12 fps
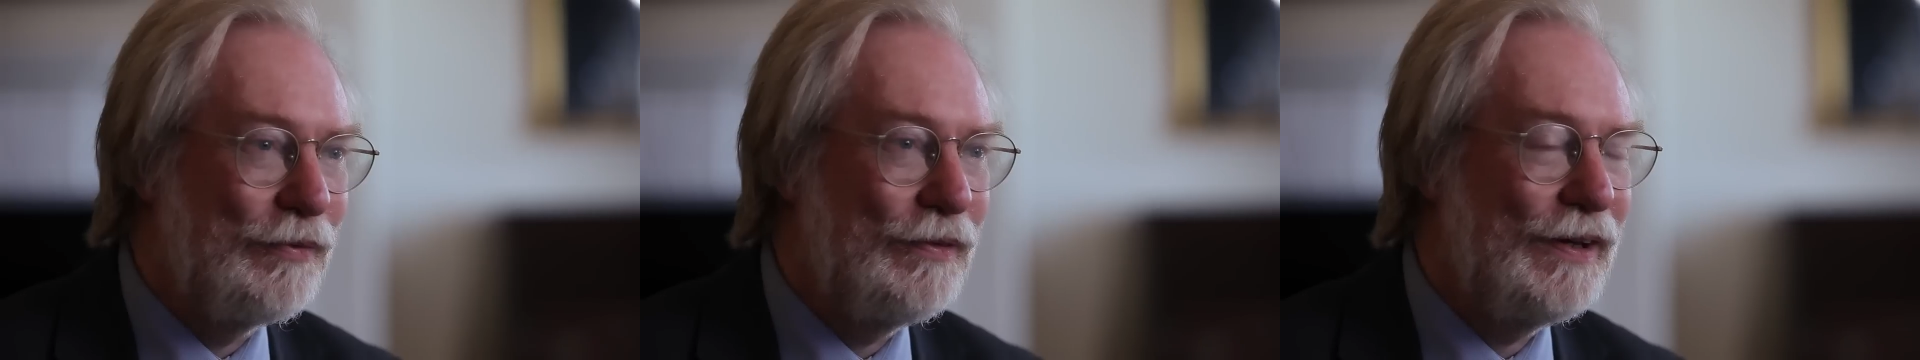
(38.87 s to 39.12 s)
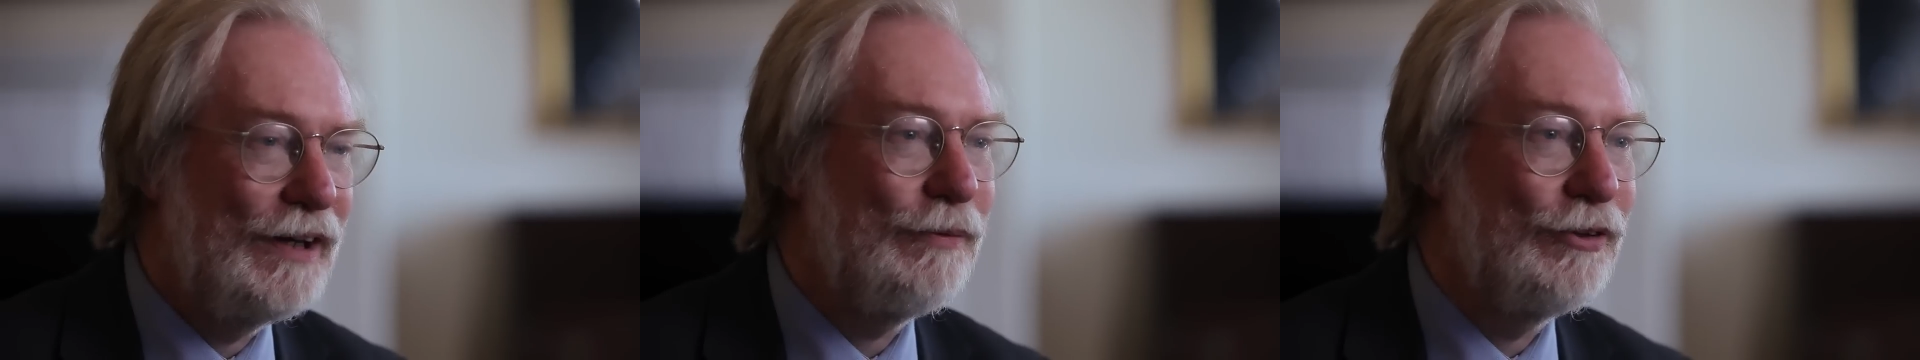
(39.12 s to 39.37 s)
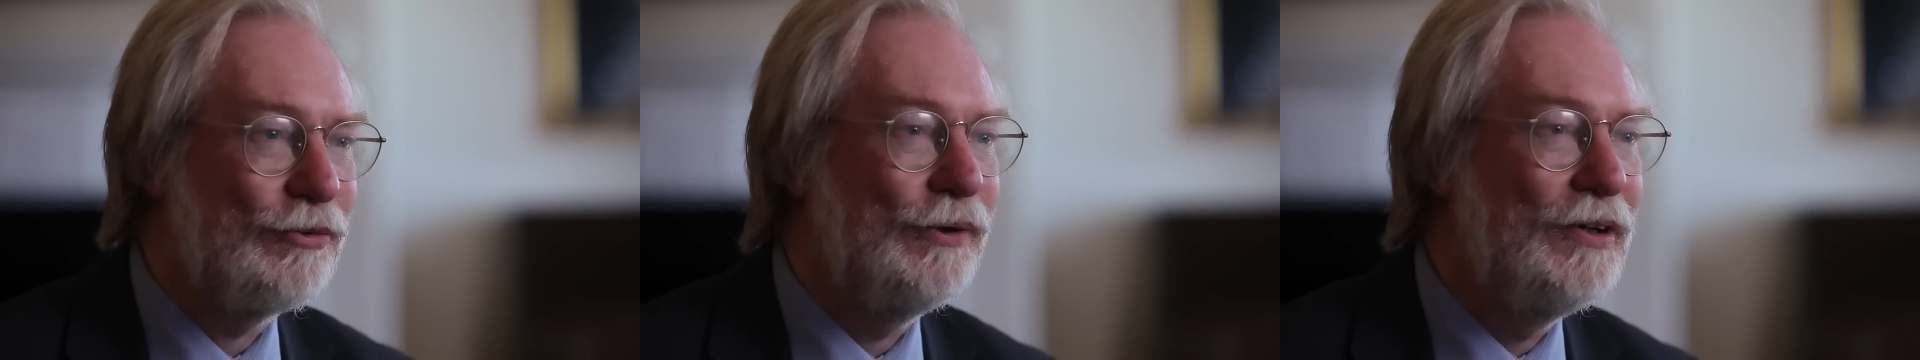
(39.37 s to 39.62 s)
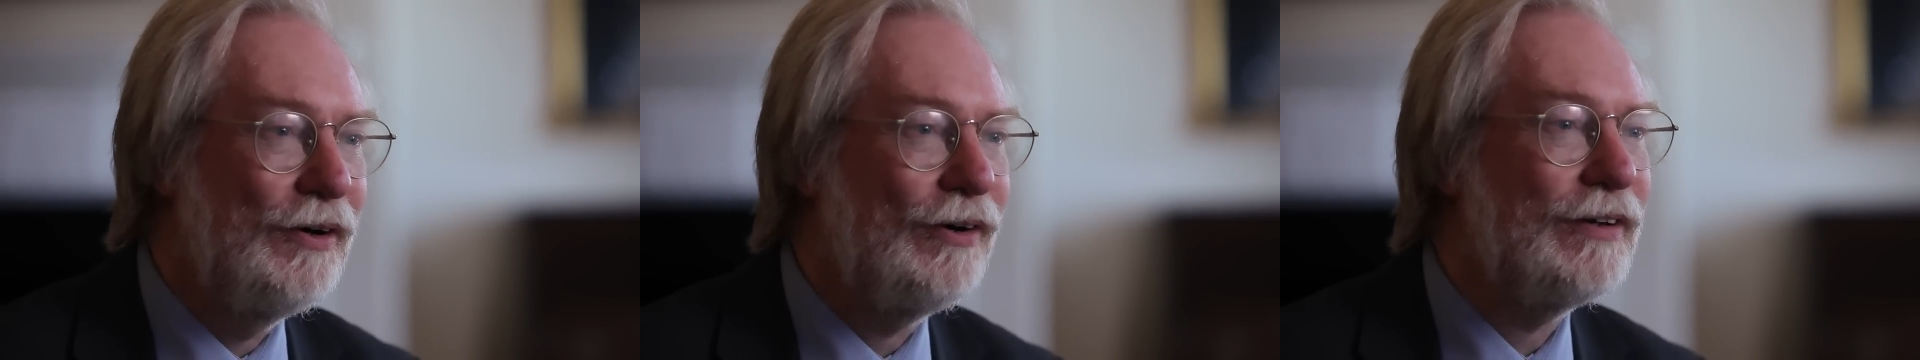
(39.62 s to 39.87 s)
The only ones who are
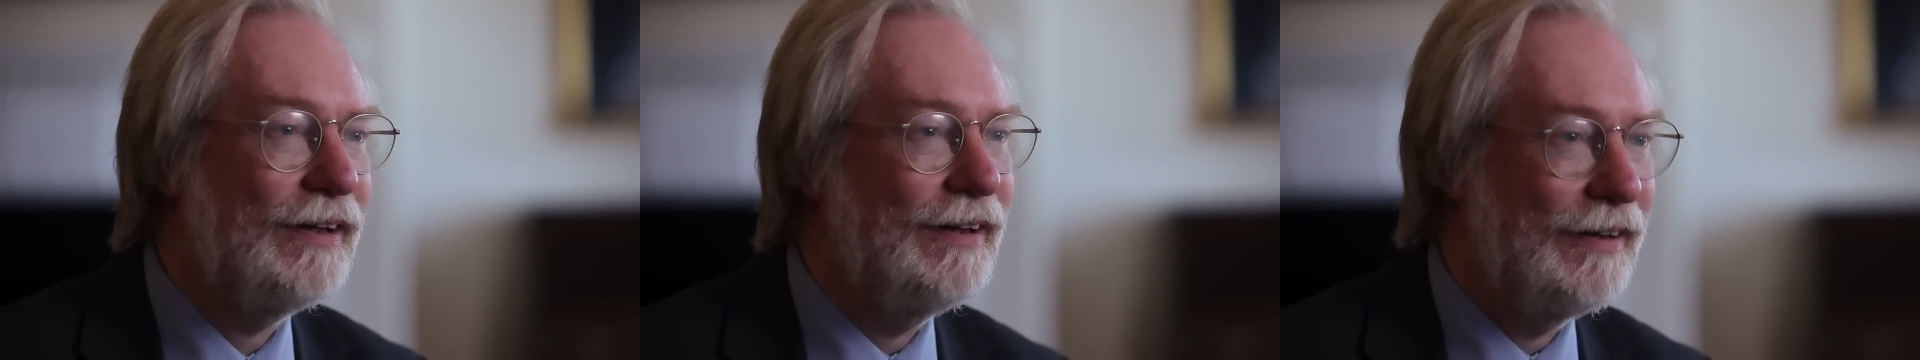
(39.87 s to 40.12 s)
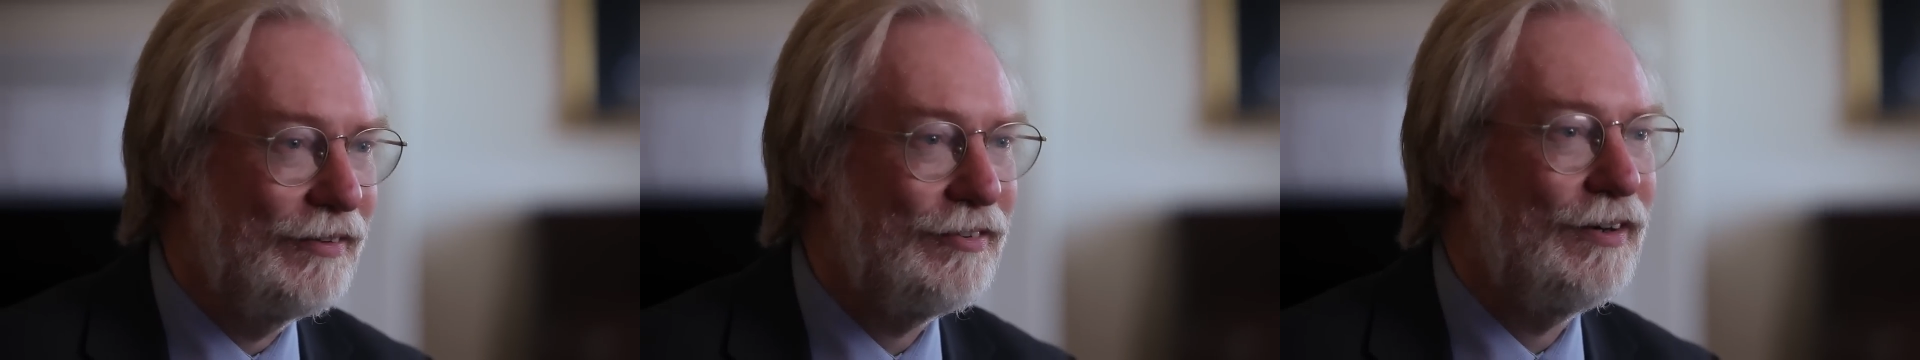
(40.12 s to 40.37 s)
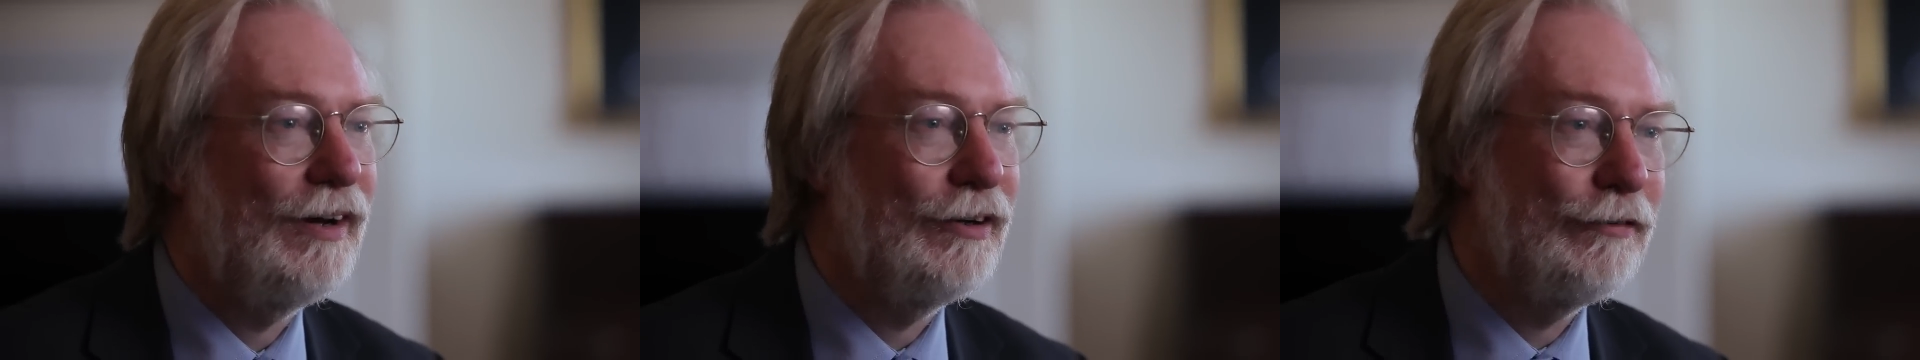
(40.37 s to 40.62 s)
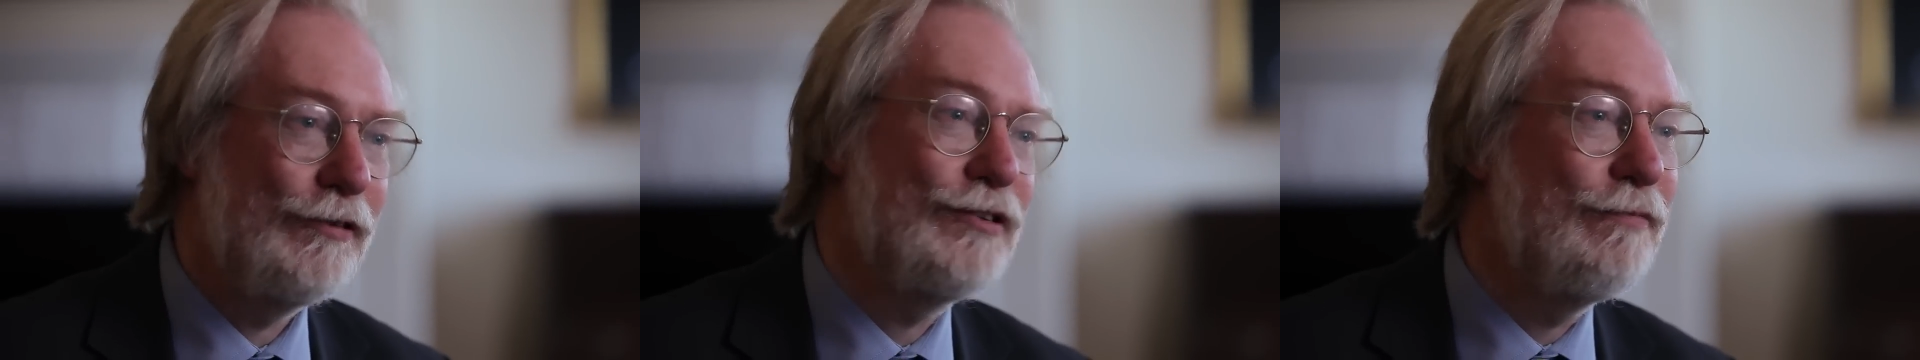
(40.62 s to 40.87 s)
not start off as